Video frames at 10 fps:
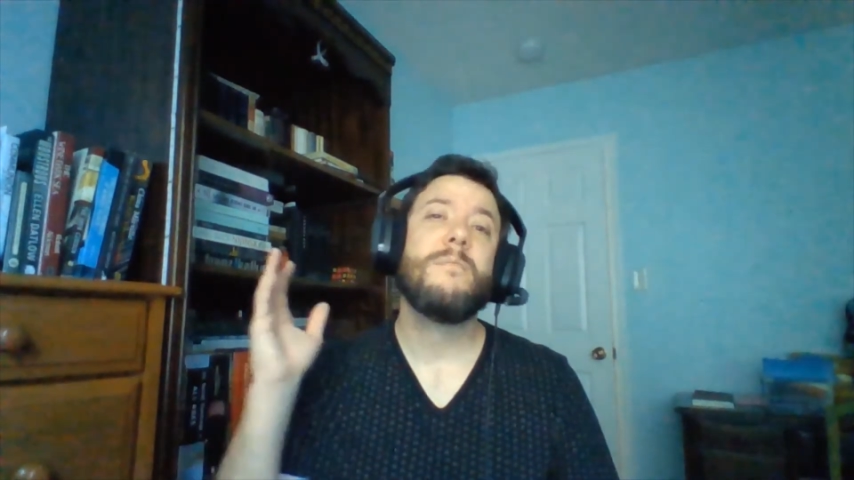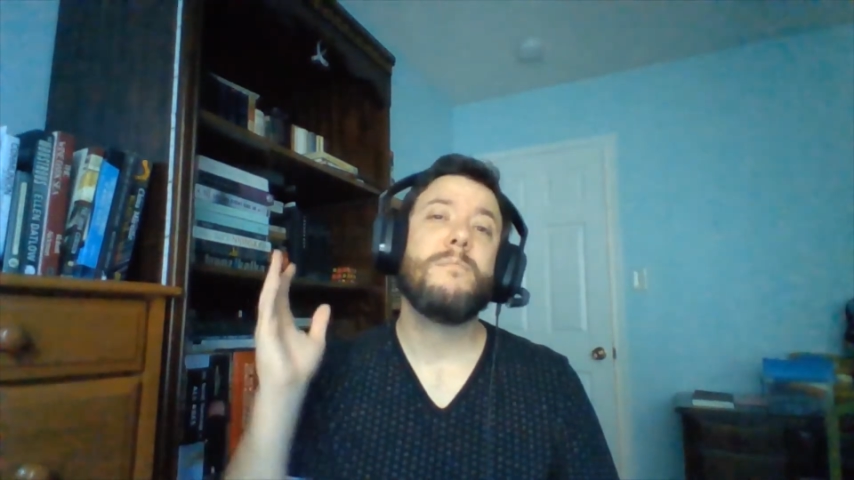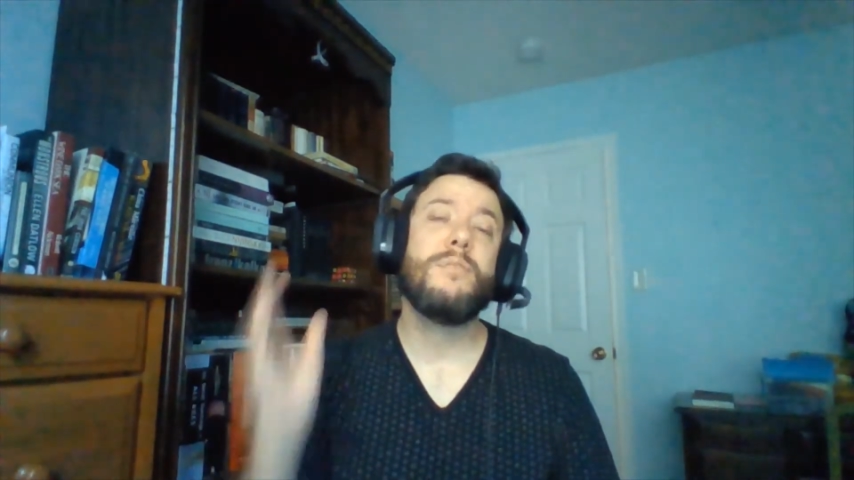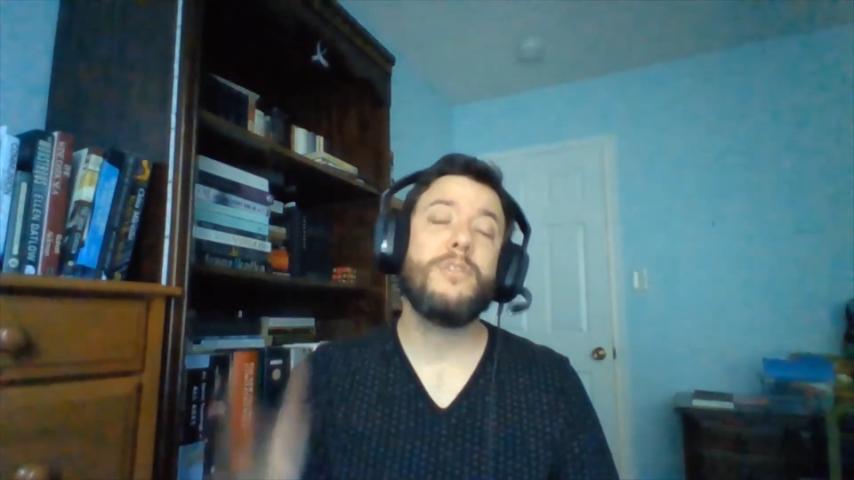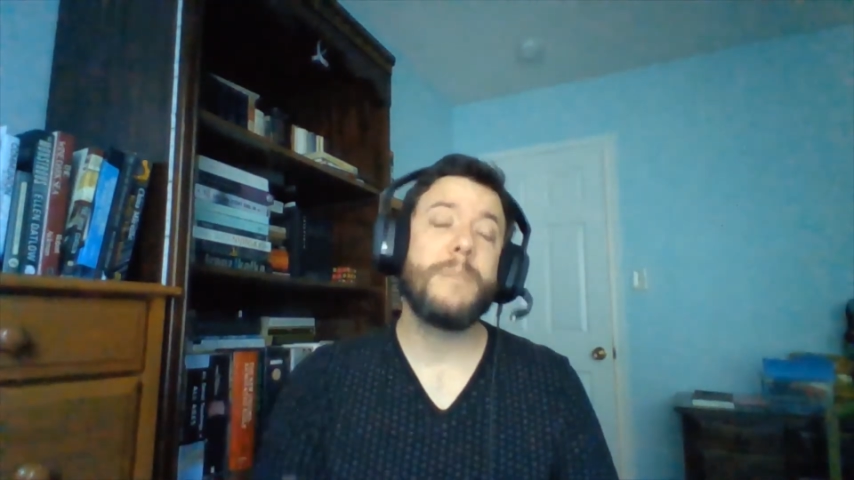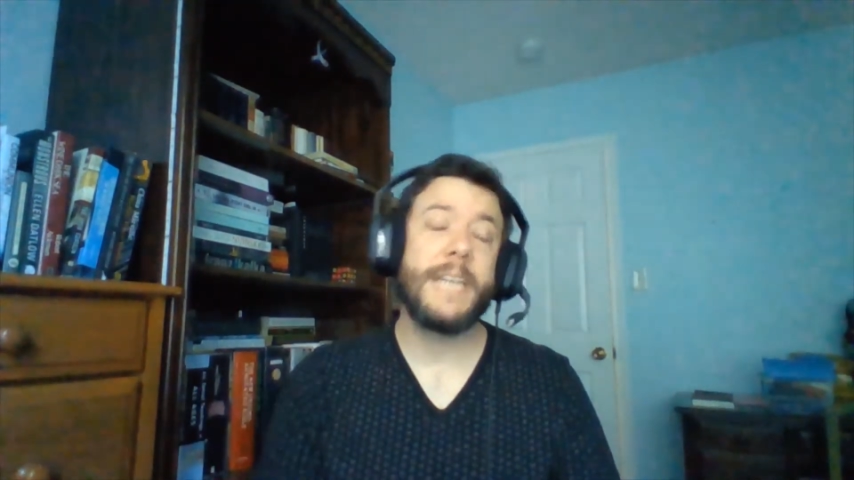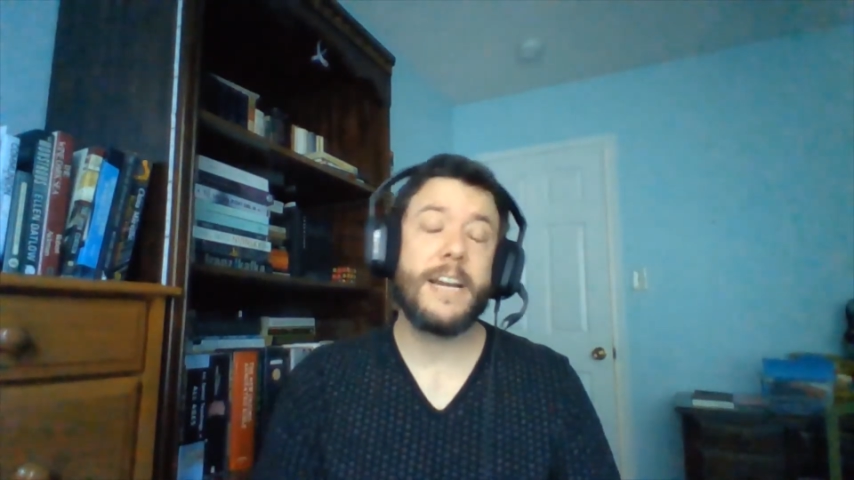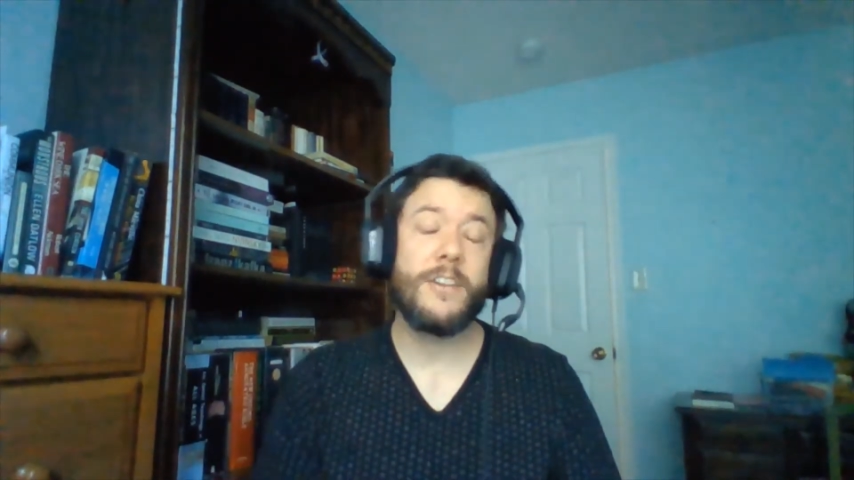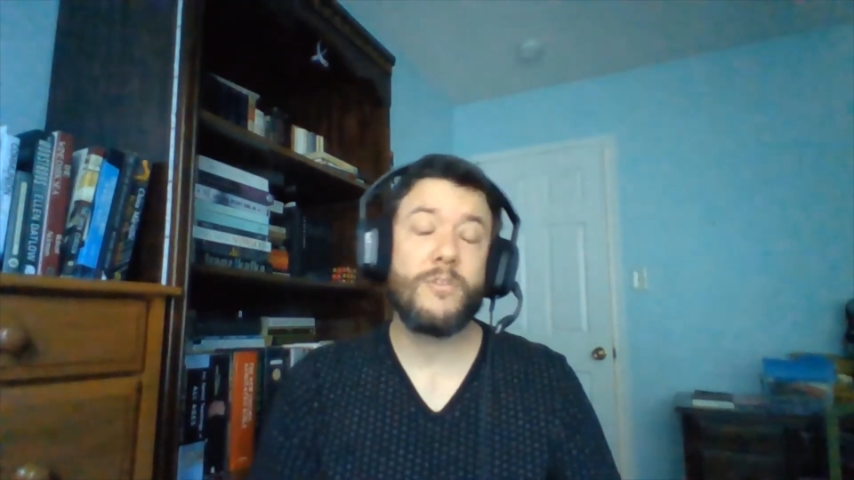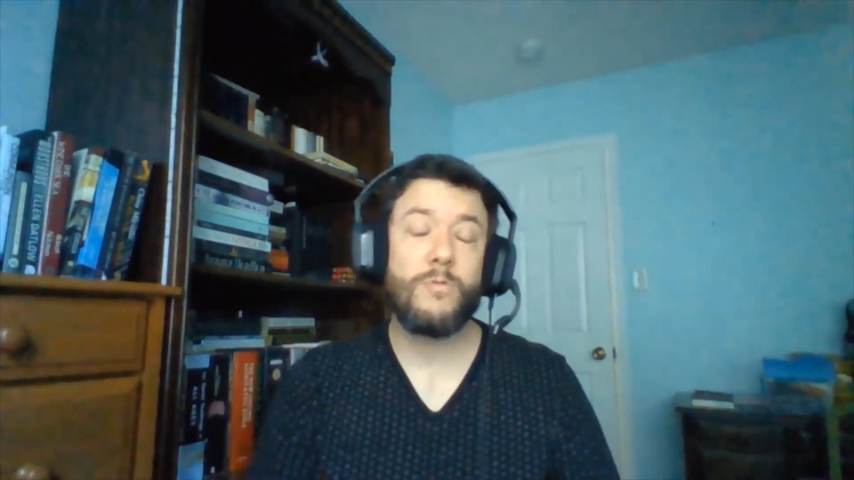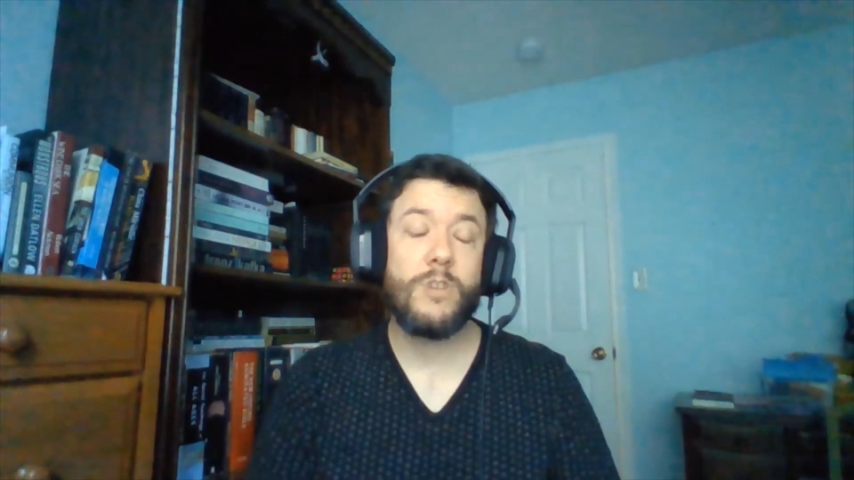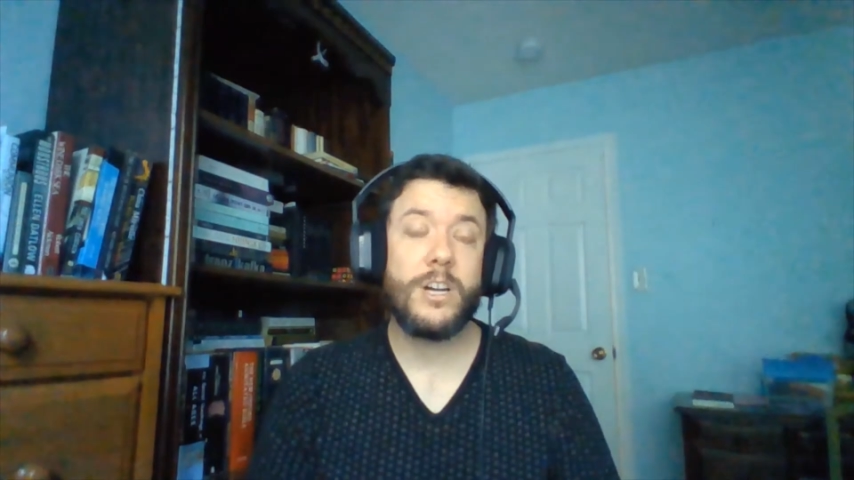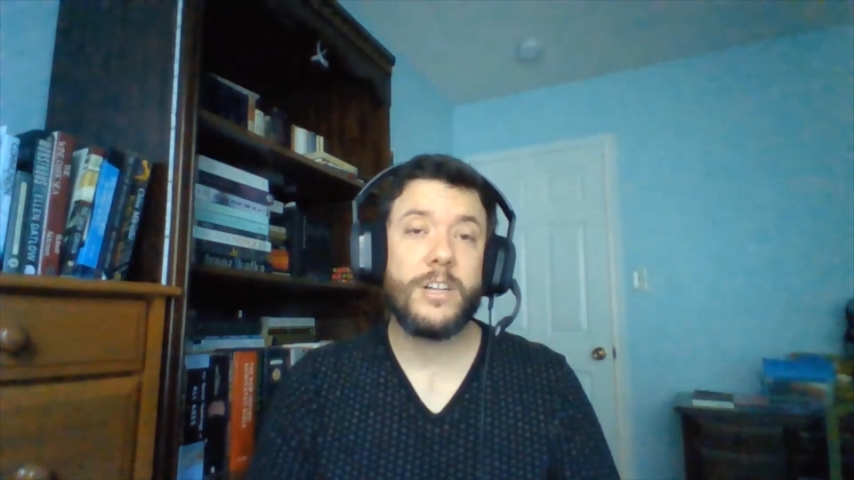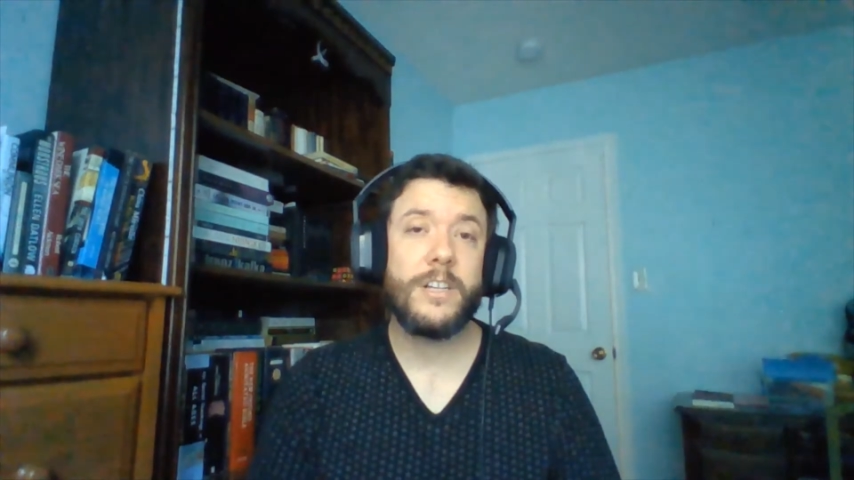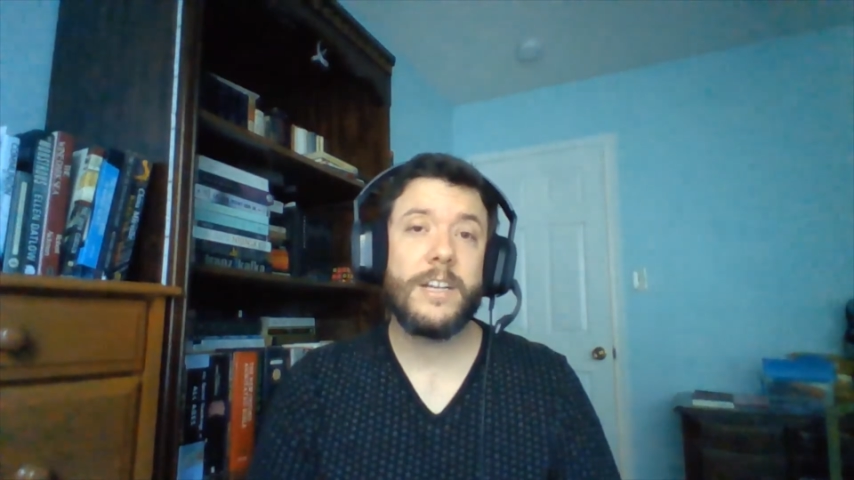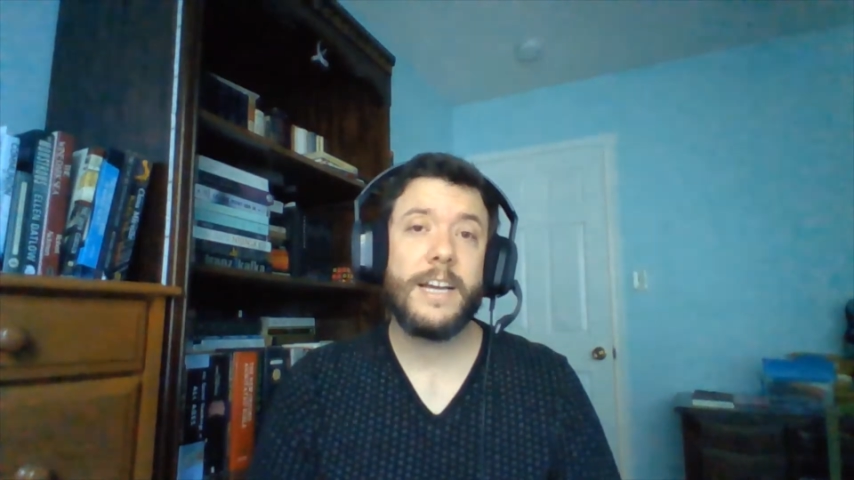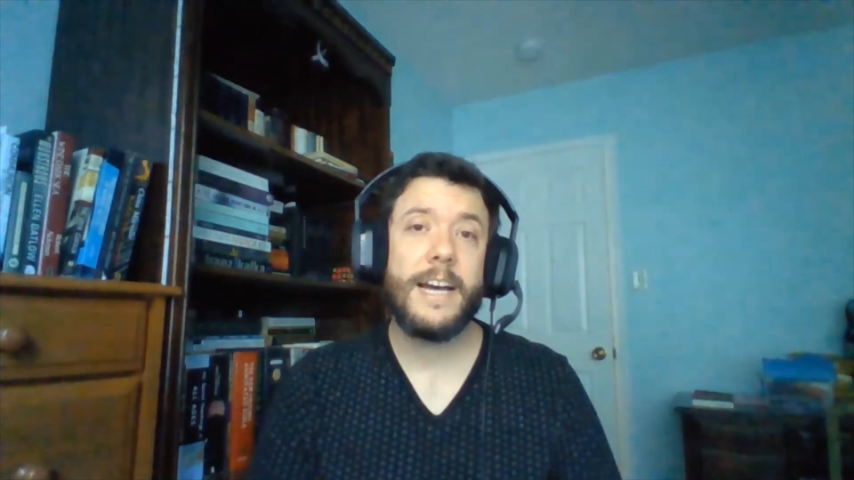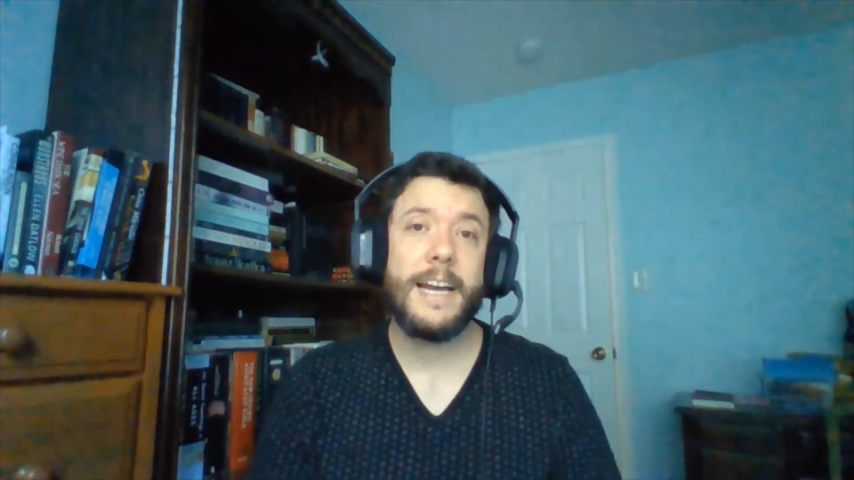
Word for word: blew me out of the water.